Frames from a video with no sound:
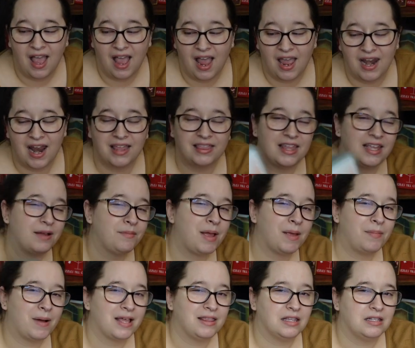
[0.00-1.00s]
and I think I
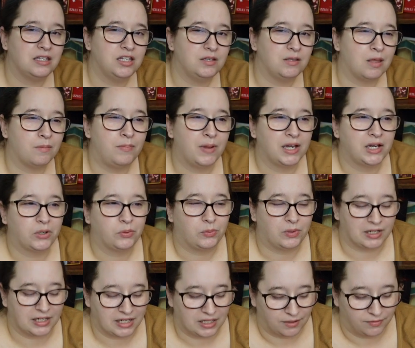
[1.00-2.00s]
might buy the, the bigger
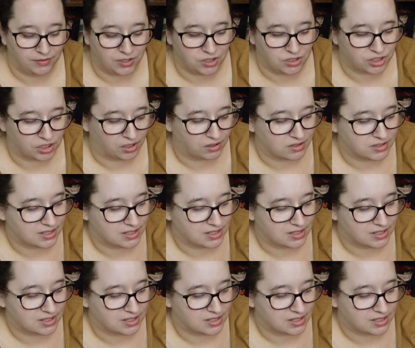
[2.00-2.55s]
one in the future.